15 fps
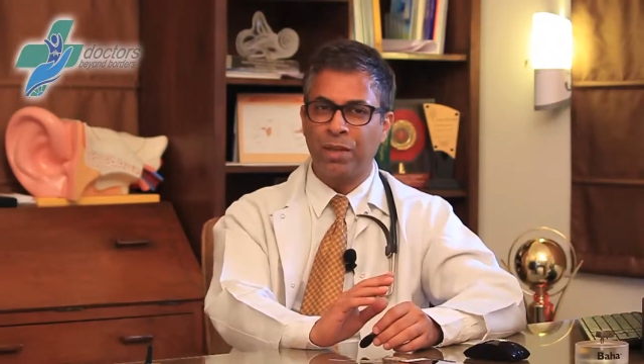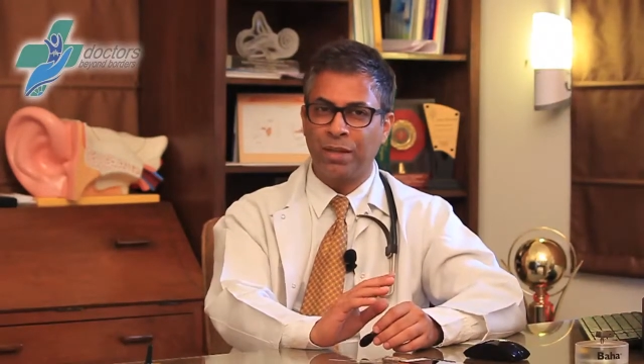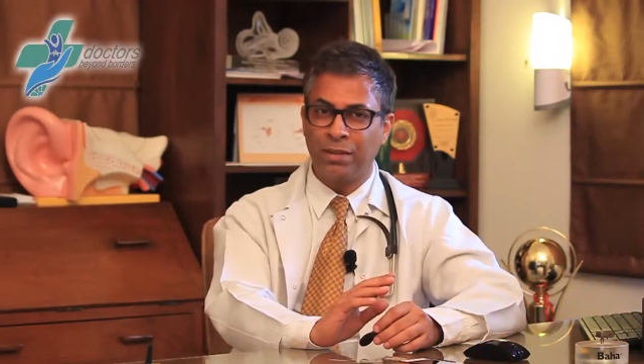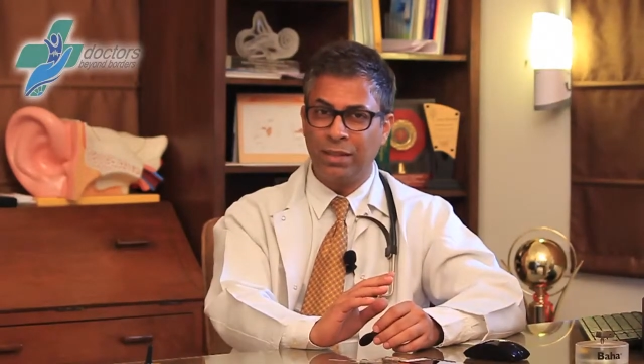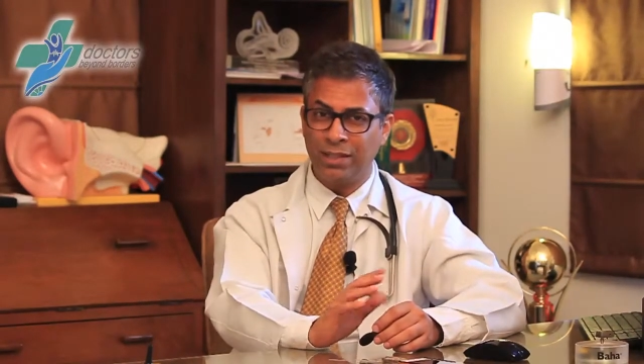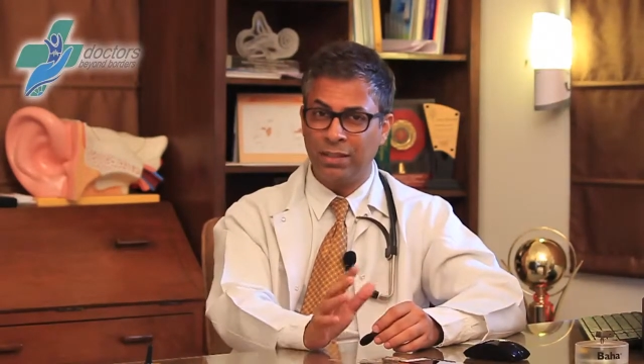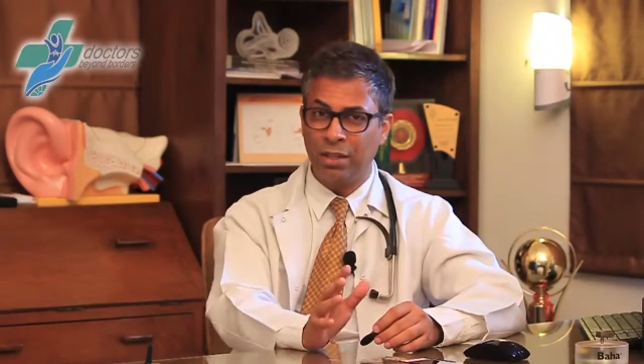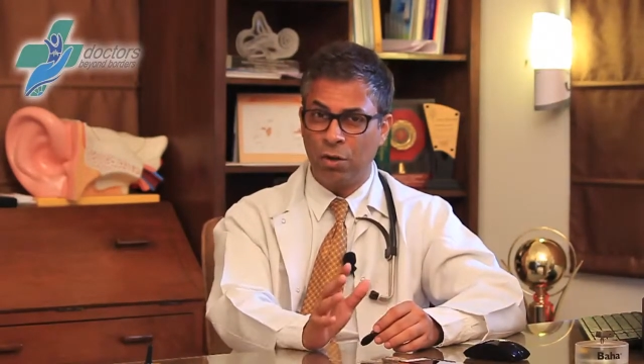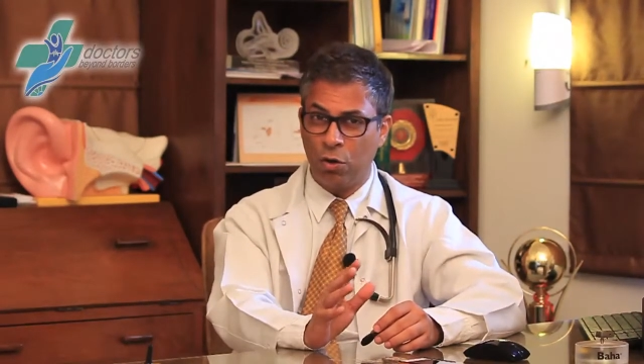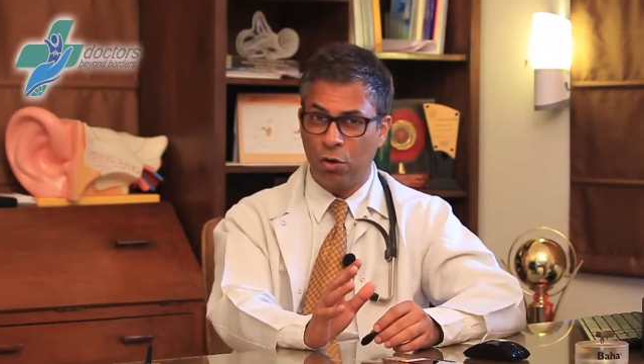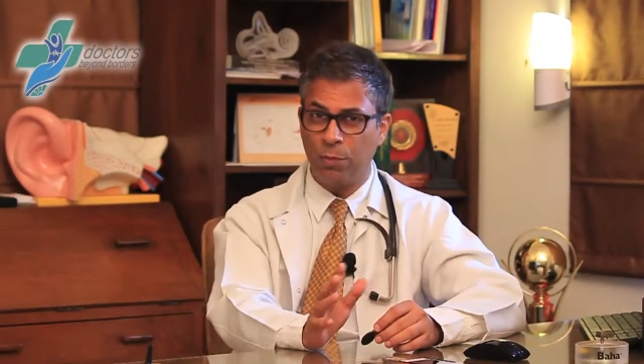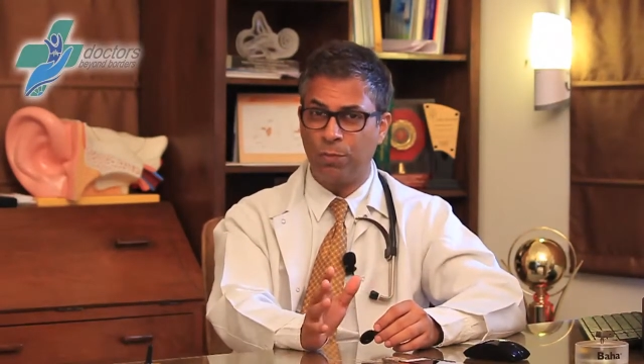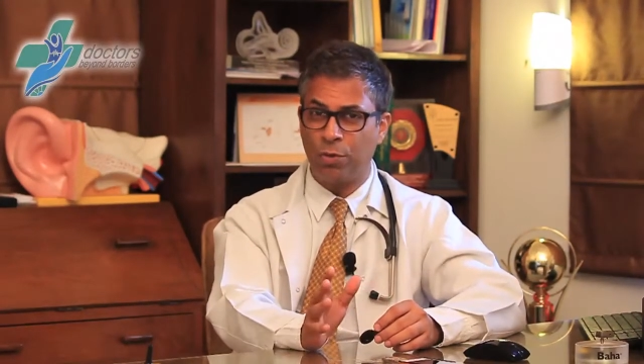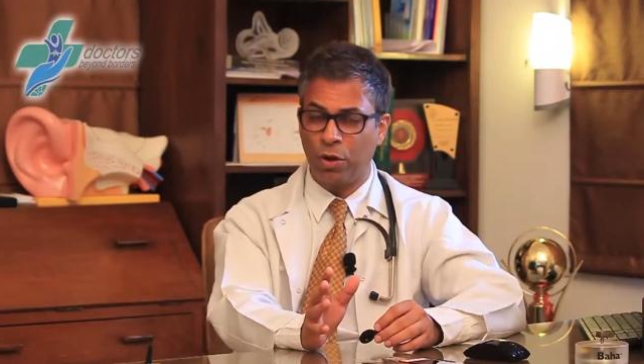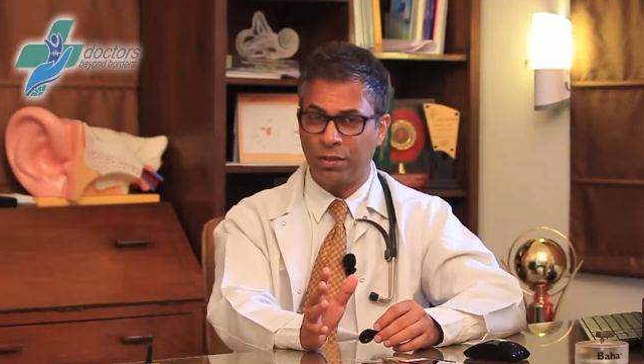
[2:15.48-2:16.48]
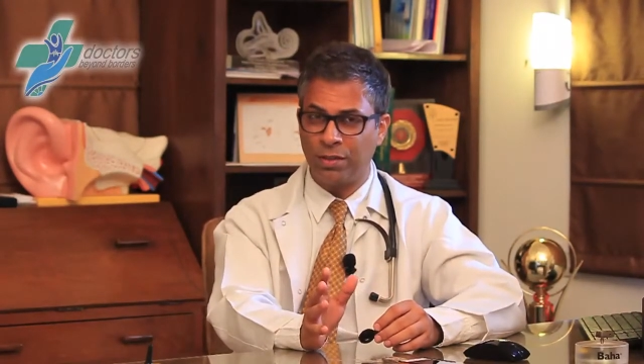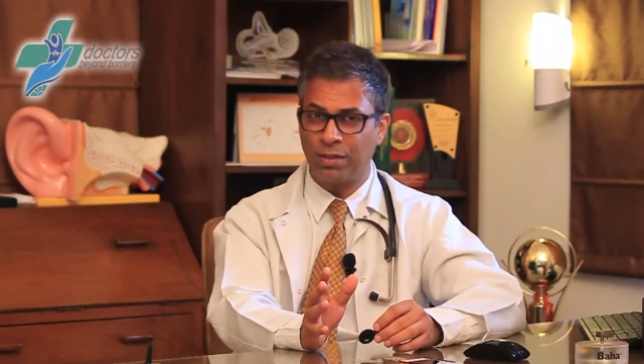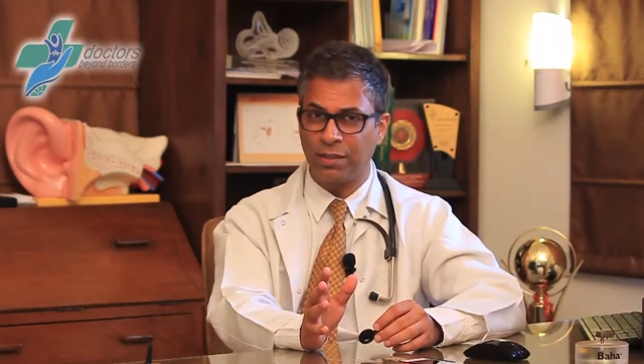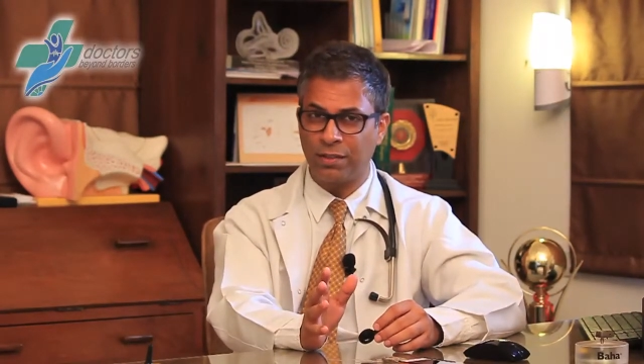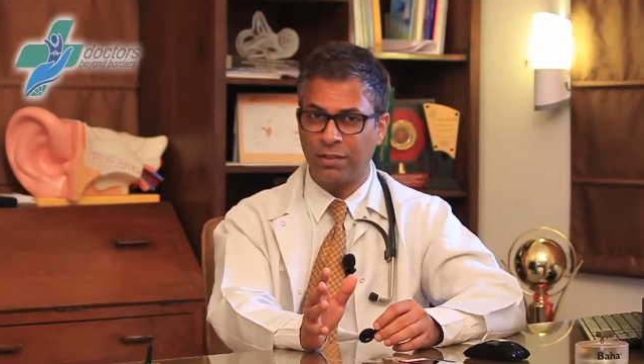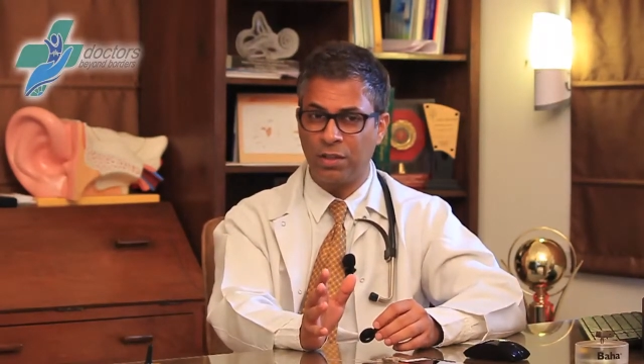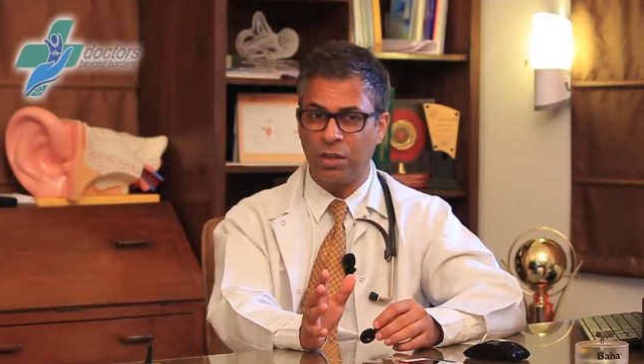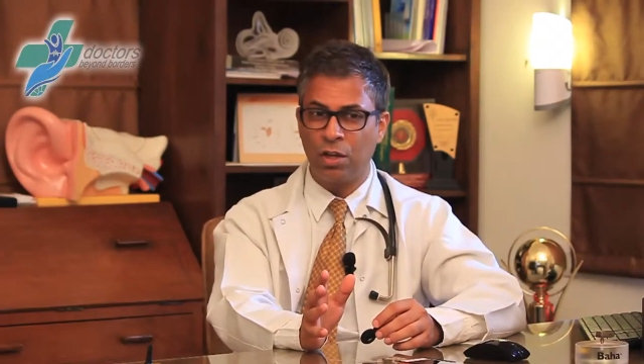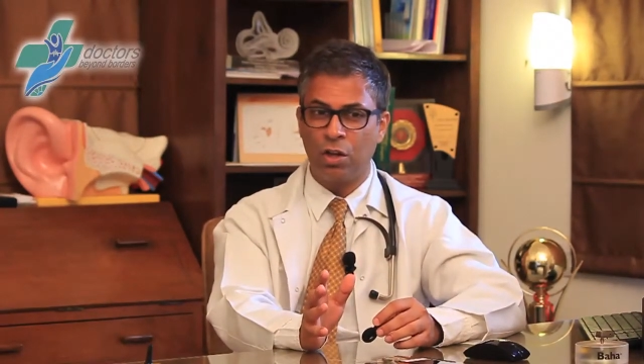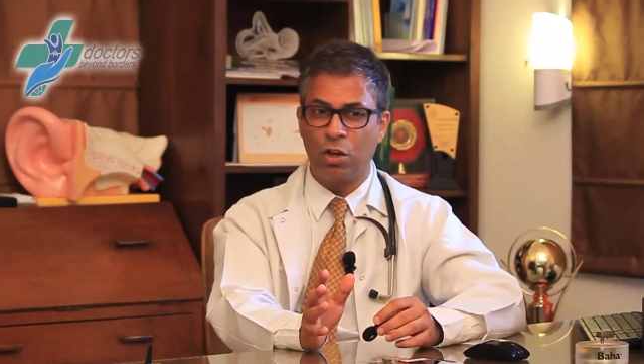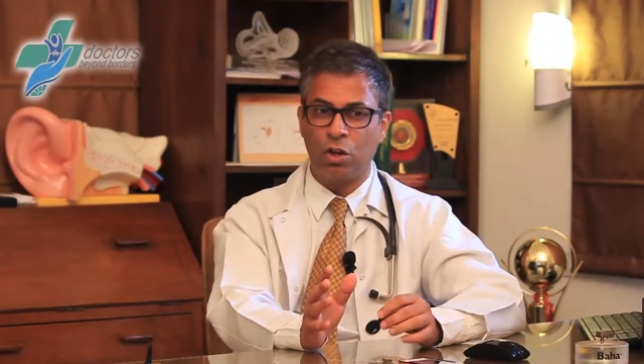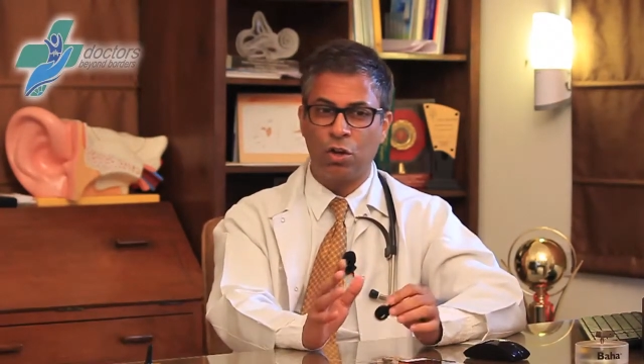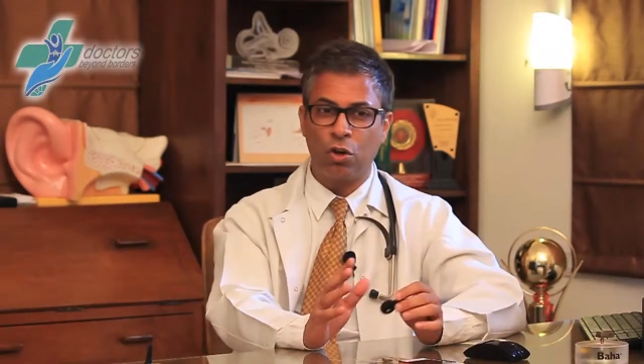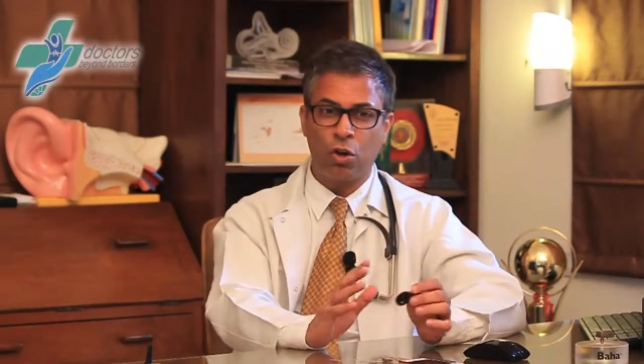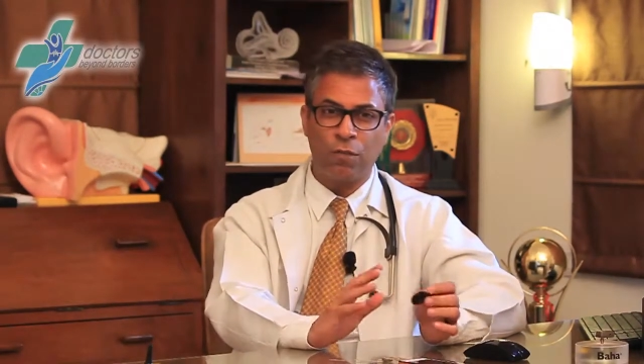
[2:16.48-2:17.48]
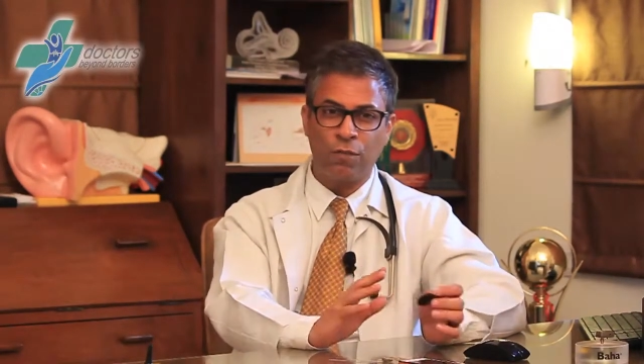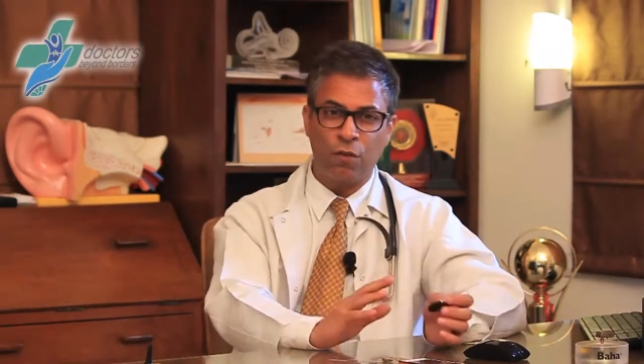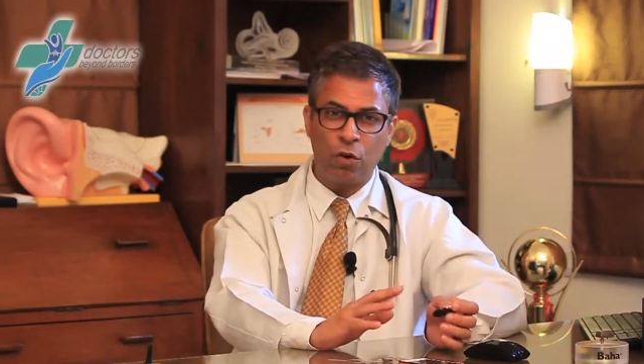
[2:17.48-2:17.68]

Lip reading: This whole process of